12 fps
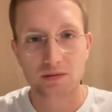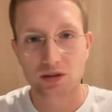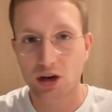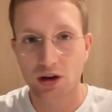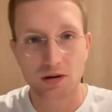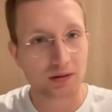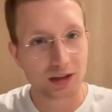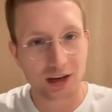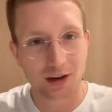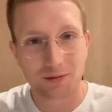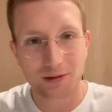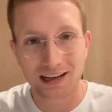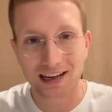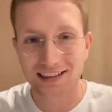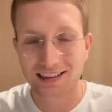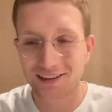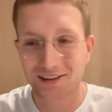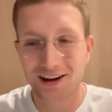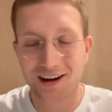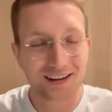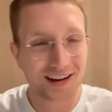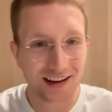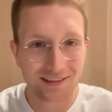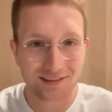So, you know, we'd landed on
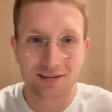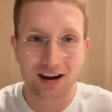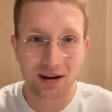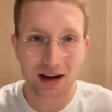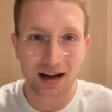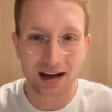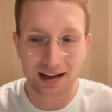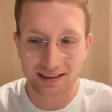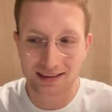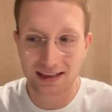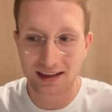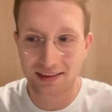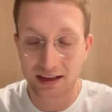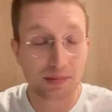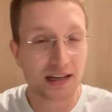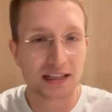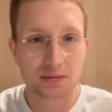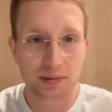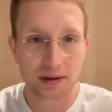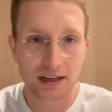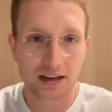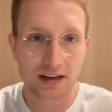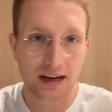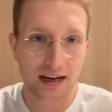Archive and then a
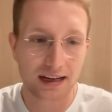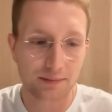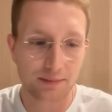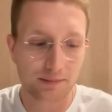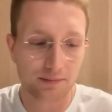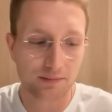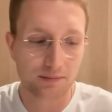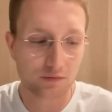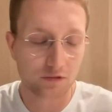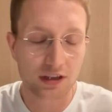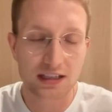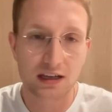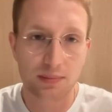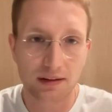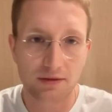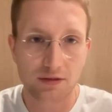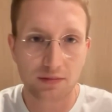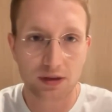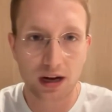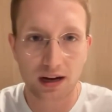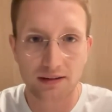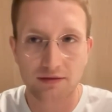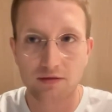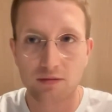peer-to-peer resale platform
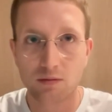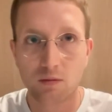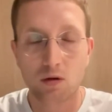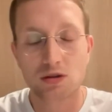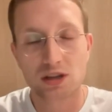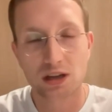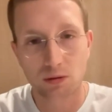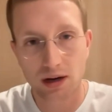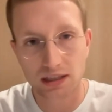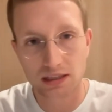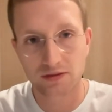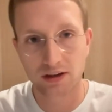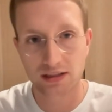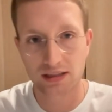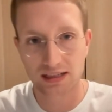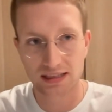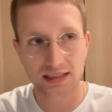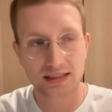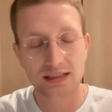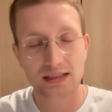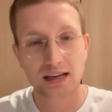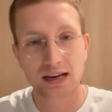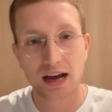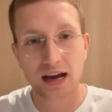kind of also works for us, as it's
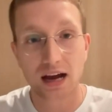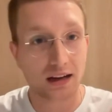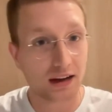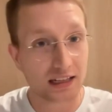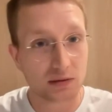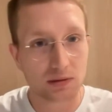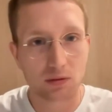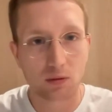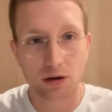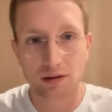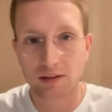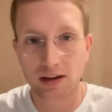aligned with a lot